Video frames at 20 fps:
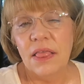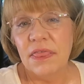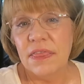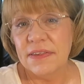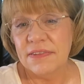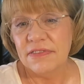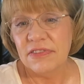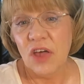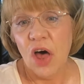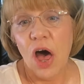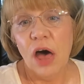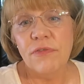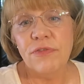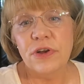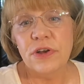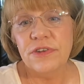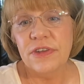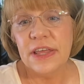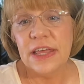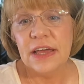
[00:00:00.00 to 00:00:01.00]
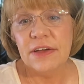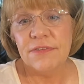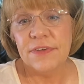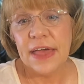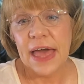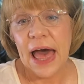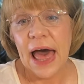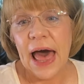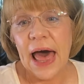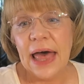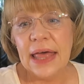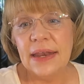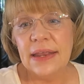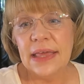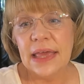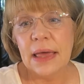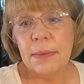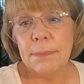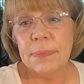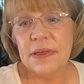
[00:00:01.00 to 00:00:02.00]
The sovereignty of
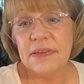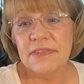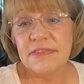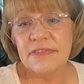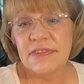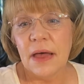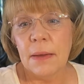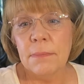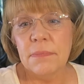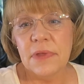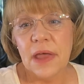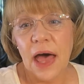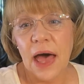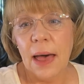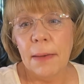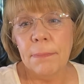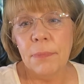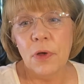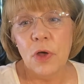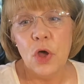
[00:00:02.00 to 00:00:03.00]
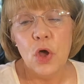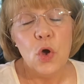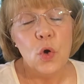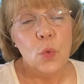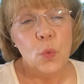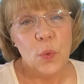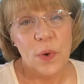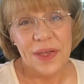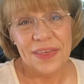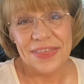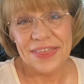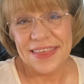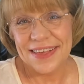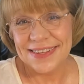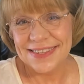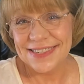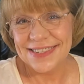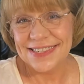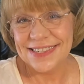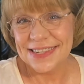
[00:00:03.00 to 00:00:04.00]
God can be summed up with
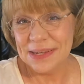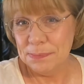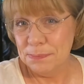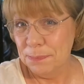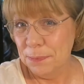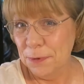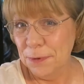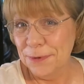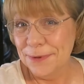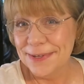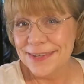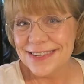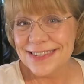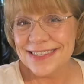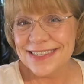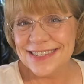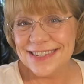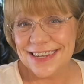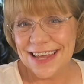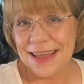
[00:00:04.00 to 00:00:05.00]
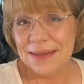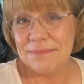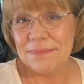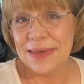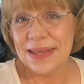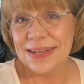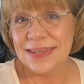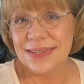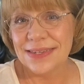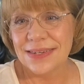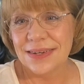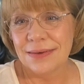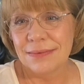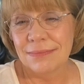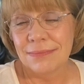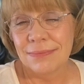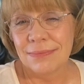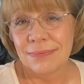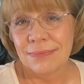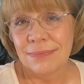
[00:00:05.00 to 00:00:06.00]
this simple statement:
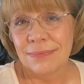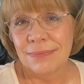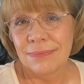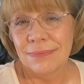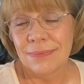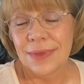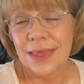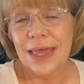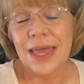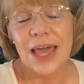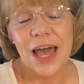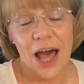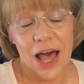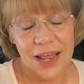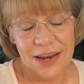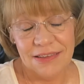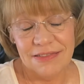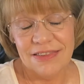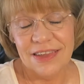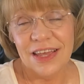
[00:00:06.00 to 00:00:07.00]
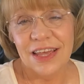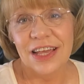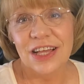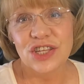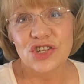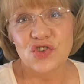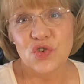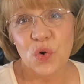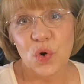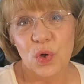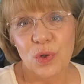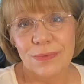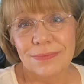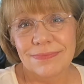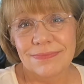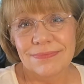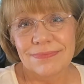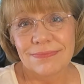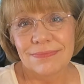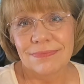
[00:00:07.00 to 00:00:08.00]
God is in control,
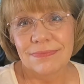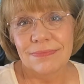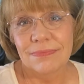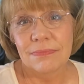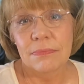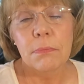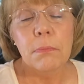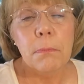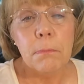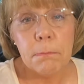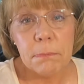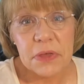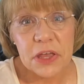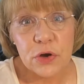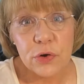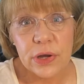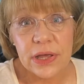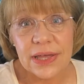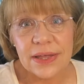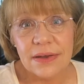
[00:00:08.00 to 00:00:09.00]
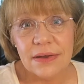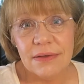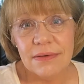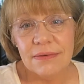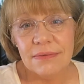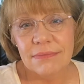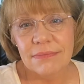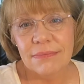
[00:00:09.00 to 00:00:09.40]
period.